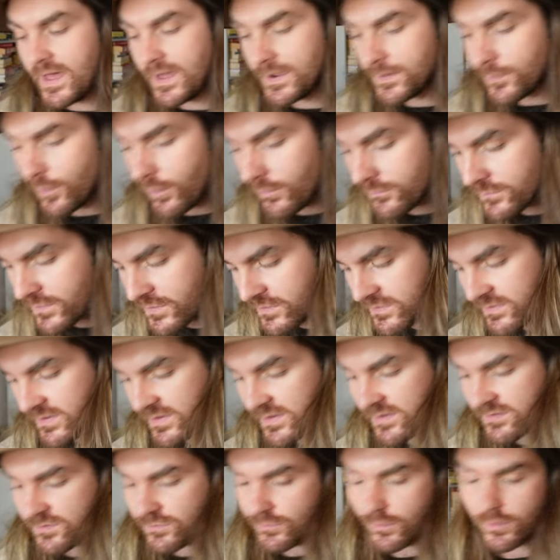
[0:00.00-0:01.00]
and
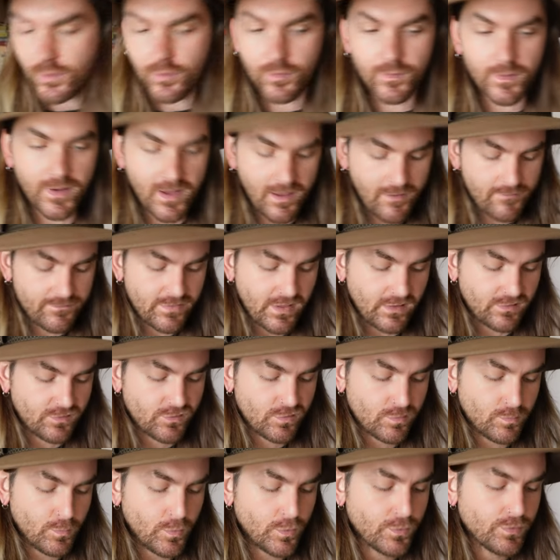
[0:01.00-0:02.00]
obviously it's not going to have that
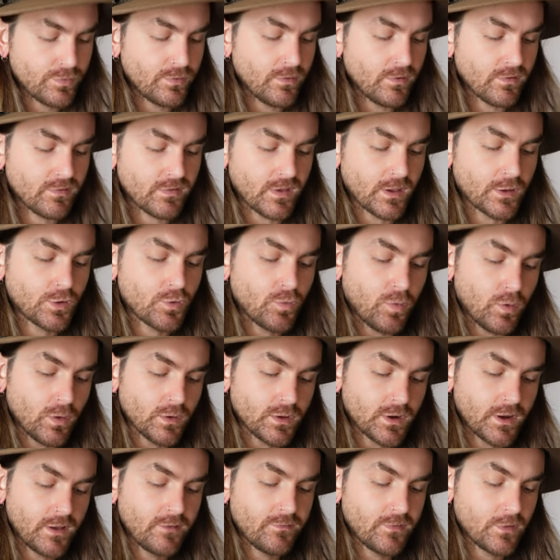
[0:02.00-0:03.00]
smoothness and
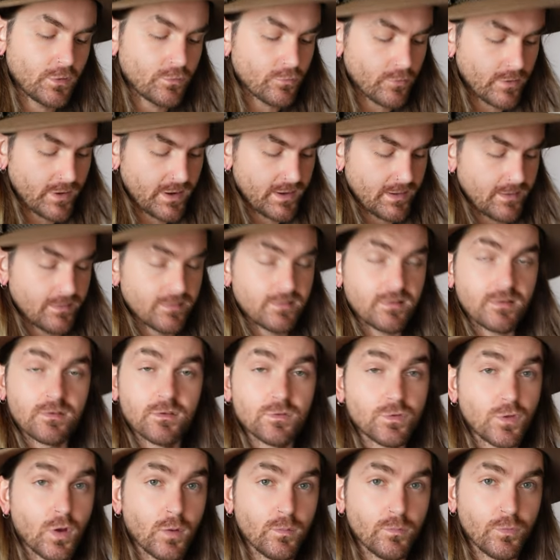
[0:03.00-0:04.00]
quality of ingredients as
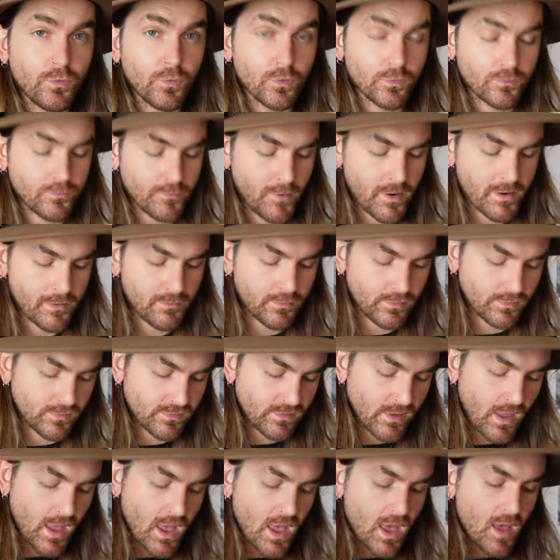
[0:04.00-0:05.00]
a Tom Ford
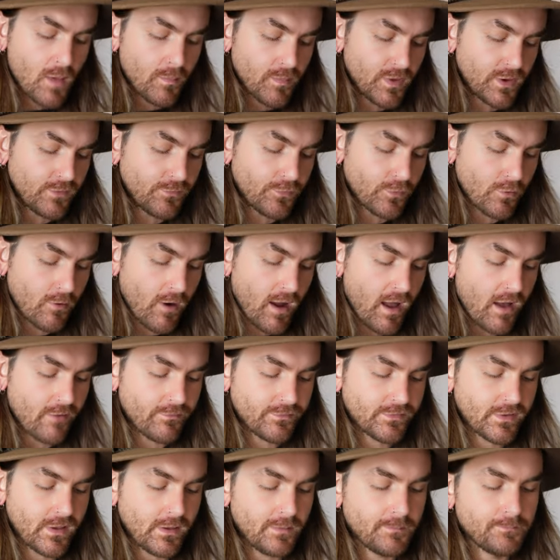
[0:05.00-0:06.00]
fragrance. But if you're
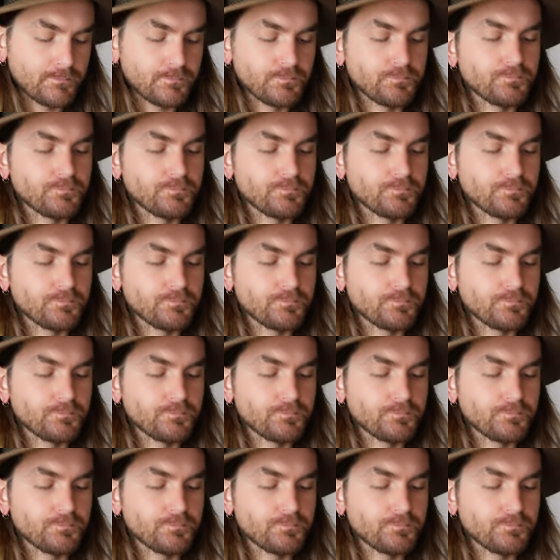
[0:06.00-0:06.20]
after